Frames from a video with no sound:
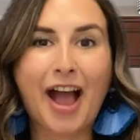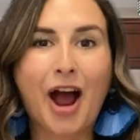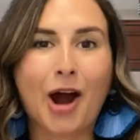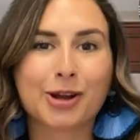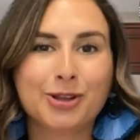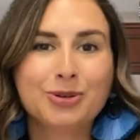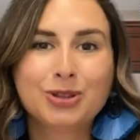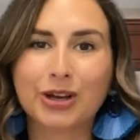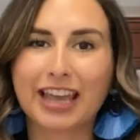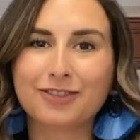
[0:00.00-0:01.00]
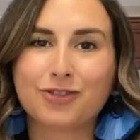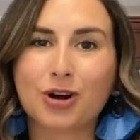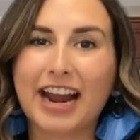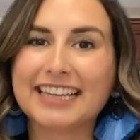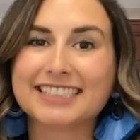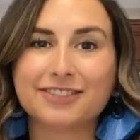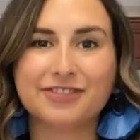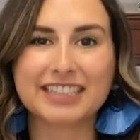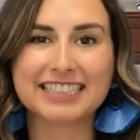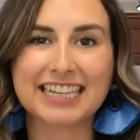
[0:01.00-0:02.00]
Are you looking for a
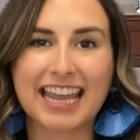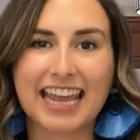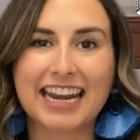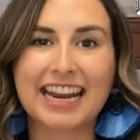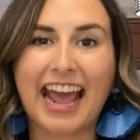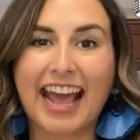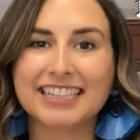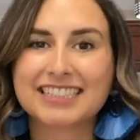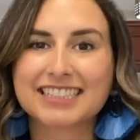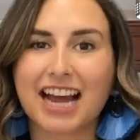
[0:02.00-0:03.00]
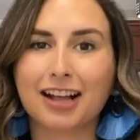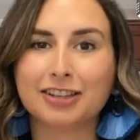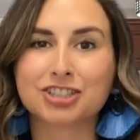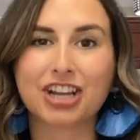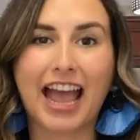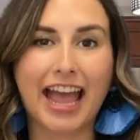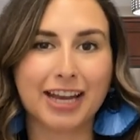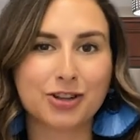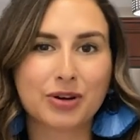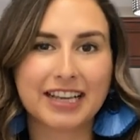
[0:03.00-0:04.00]
sophisticated and stylish
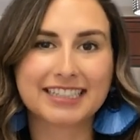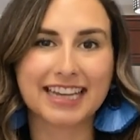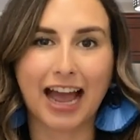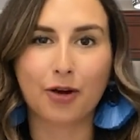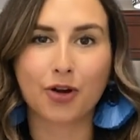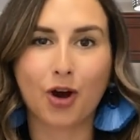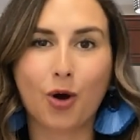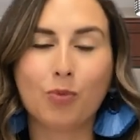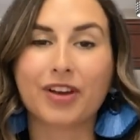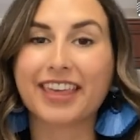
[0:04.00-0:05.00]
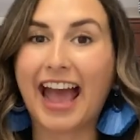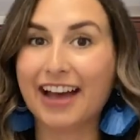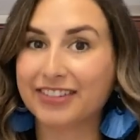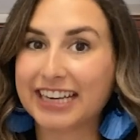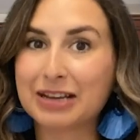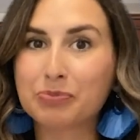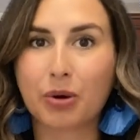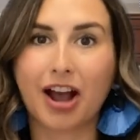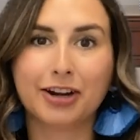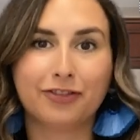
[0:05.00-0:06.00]
end unit townhome with
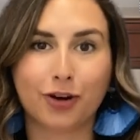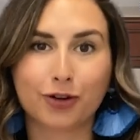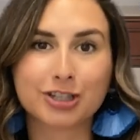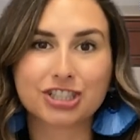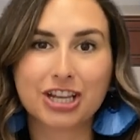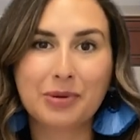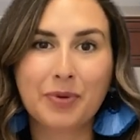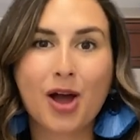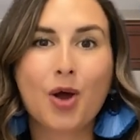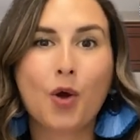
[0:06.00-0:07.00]
evident pride of ownership?